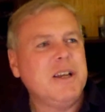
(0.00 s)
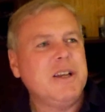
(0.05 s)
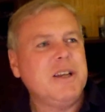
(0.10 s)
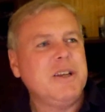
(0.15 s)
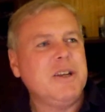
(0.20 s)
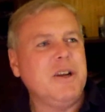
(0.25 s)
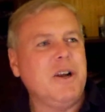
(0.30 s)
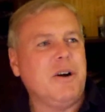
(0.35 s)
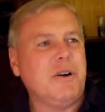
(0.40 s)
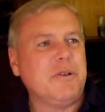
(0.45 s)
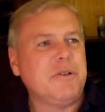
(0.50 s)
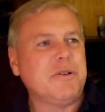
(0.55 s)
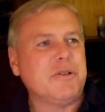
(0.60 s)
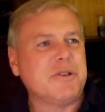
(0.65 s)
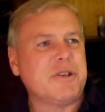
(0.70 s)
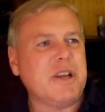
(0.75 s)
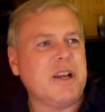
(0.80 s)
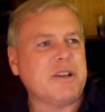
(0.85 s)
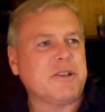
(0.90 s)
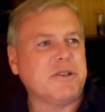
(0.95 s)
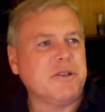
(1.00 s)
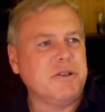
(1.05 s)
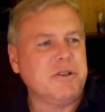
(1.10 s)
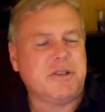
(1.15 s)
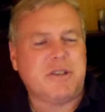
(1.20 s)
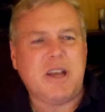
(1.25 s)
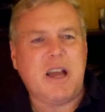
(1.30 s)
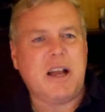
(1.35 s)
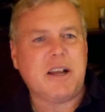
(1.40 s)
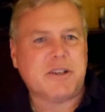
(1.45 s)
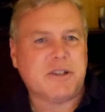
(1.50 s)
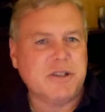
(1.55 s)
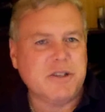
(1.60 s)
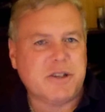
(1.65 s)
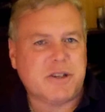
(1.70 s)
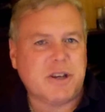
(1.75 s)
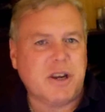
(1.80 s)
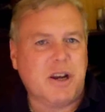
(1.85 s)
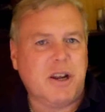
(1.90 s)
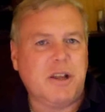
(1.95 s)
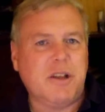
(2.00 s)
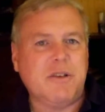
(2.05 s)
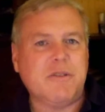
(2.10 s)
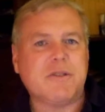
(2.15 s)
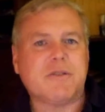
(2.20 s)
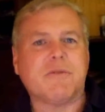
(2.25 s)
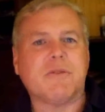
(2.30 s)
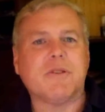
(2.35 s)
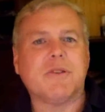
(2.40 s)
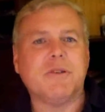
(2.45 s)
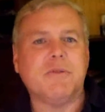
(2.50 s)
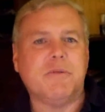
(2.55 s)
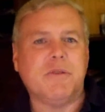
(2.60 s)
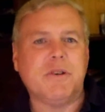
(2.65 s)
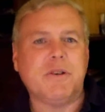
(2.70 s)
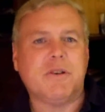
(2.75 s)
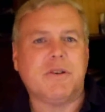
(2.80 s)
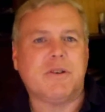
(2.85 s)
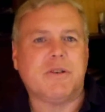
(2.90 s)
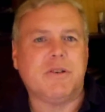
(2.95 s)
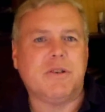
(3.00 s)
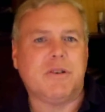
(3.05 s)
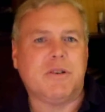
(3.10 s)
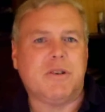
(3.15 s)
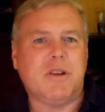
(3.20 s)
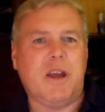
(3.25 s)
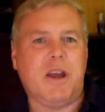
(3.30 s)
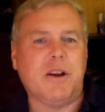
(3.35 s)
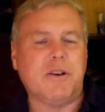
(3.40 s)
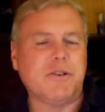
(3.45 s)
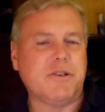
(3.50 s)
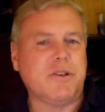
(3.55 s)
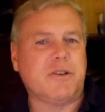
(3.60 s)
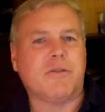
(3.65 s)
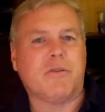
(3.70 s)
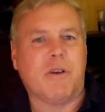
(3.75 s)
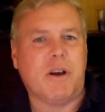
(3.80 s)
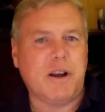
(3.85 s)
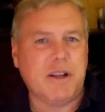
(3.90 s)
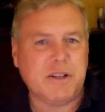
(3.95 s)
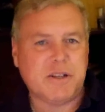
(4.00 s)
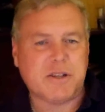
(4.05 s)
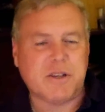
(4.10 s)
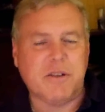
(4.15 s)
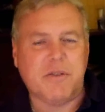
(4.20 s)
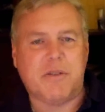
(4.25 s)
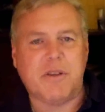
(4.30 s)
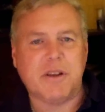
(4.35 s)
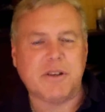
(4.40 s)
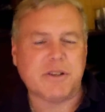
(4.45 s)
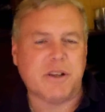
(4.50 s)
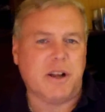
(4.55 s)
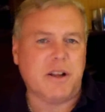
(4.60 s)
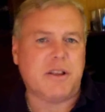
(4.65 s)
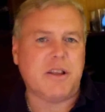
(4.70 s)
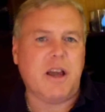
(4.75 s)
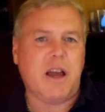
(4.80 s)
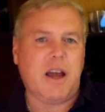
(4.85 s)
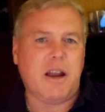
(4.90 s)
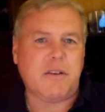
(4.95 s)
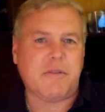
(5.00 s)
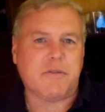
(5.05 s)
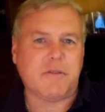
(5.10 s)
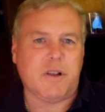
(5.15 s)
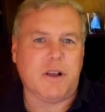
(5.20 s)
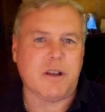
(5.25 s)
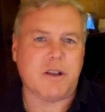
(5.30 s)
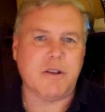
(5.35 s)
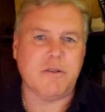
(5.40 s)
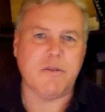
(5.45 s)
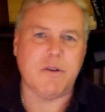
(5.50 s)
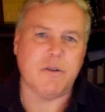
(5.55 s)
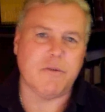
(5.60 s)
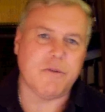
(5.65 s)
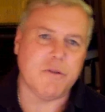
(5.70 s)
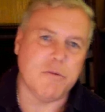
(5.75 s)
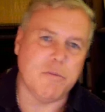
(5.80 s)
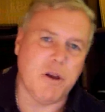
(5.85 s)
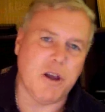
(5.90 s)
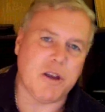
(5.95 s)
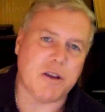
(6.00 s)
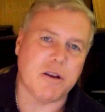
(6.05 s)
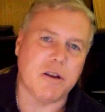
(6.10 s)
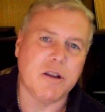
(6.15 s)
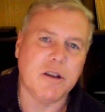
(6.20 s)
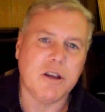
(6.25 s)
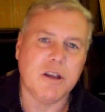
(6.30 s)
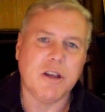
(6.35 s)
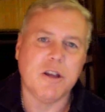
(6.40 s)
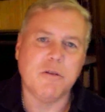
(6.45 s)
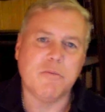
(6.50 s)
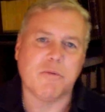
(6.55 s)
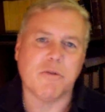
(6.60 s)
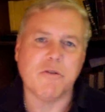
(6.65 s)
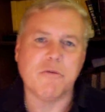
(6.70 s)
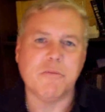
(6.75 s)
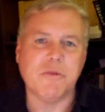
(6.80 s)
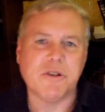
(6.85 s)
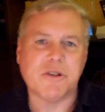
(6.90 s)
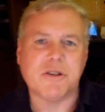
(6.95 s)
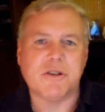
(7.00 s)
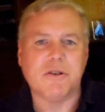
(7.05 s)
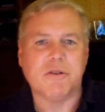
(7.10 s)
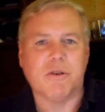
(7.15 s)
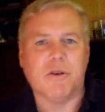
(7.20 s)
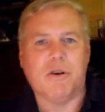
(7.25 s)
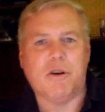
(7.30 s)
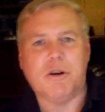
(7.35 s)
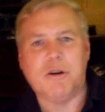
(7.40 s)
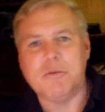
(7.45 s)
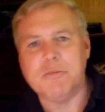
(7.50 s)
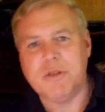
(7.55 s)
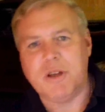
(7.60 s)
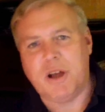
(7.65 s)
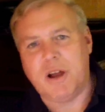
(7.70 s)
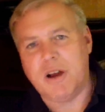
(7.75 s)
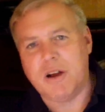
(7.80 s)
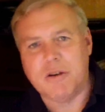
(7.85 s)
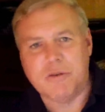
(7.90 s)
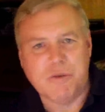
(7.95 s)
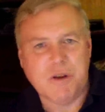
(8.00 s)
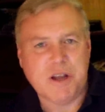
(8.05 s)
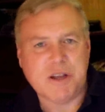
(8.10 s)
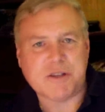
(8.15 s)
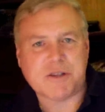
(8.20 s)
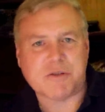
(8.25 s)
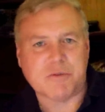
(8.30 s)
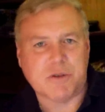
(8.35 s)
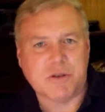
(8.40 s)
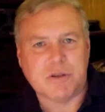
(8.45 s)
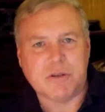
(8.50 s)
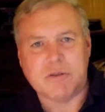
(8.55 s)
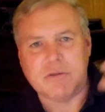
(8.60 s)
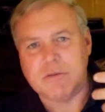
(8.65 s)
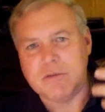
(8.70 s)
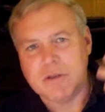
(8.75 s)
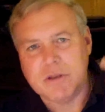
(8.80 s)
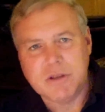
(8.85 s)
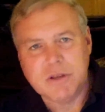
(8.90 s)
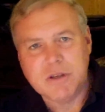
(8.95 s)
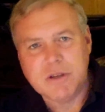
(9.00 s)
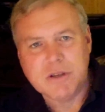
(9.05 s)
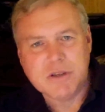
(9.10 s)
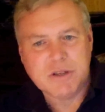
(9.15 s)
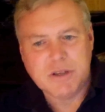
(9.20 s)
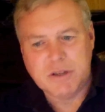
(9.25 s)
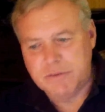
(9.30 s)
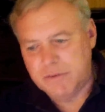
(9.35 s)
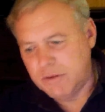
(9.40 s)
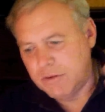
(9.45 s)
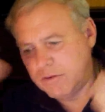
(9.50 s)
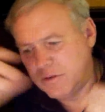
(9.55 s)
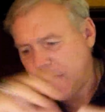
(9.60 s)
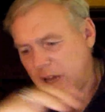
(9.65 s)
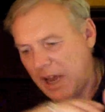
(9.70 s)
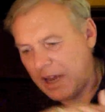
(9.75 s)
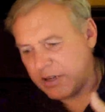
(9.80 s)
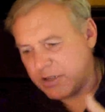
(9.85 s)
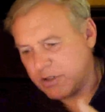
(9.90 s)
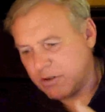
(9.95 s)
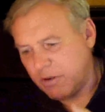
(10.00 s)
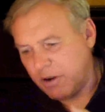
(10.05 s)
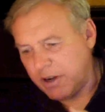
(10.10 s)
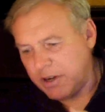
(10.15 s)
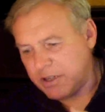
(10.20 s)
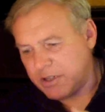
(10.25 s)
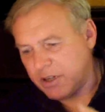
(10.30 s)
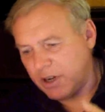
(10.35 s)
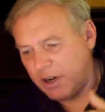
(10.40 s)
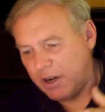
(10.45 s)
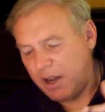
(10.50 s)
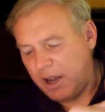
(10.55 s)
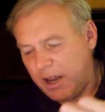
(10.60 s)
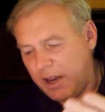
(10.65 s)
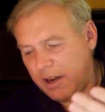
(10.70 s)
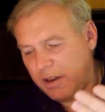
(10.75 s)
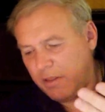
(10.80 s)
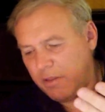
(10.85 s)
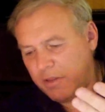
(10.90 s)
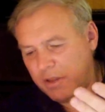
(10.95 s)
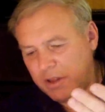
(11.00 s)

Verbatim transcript: you know, there's actually tax incentives for doing energy credits and things like that. like even if you make improvements to your home, the IRS will give you tax credits on that and